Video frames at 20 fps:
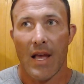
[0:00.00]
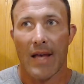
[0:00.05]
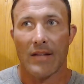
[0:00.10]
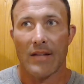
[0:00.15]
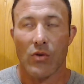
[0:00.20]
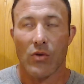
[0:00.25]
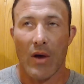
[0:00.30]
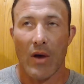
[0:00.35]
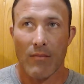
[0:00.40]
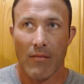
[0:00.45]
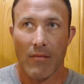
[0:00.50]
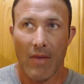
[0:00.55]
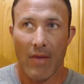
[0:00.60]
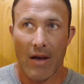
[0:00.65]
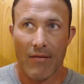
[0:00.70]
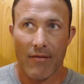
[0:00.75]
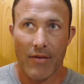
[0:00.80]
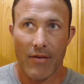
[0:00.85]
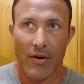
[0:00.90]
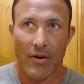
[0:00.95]
And so I'm
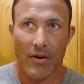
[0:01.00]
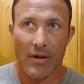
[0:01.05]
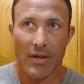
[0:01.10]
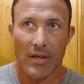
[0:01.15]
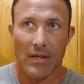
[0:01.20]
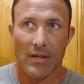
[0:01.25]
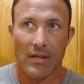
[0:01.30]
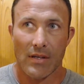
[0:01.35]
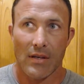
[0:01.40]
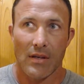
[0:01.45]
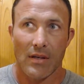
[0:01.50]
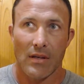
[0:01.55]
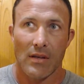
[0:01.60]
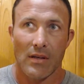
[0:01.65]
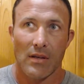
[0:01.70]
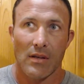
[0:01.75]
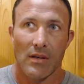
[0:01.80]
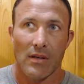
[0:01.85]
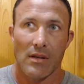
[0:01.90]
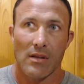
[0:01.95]
I'm very
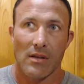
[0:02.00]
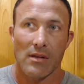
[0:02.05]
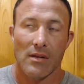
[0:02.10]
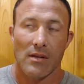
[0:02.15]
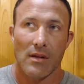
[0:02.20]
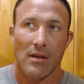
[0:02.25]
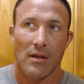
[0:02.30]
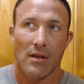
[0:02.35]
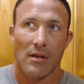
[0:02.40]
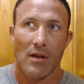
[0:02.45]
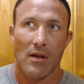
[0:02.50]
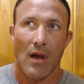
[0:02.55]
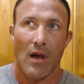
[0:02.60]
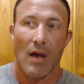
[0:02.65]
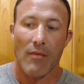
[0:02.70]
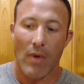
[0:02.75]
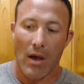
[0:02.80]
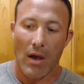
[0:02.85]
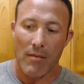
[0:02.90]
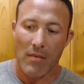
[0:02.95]

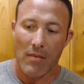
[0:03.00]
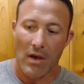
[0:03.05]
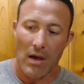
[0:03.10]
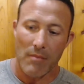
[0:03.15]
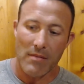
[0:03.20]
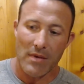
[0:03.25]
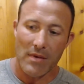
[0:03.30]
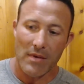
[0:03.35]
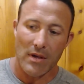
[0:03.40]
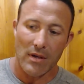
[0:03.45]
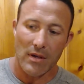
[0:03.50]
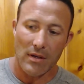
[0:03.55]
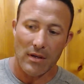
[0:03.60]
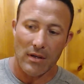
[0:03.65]
I, I'm, I'm